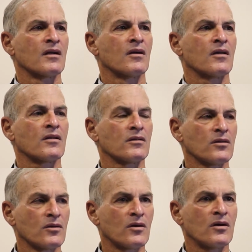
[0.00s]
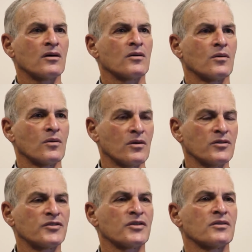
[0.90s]

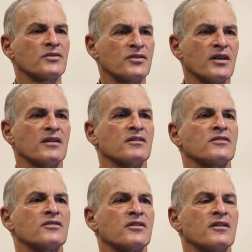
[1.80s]
also says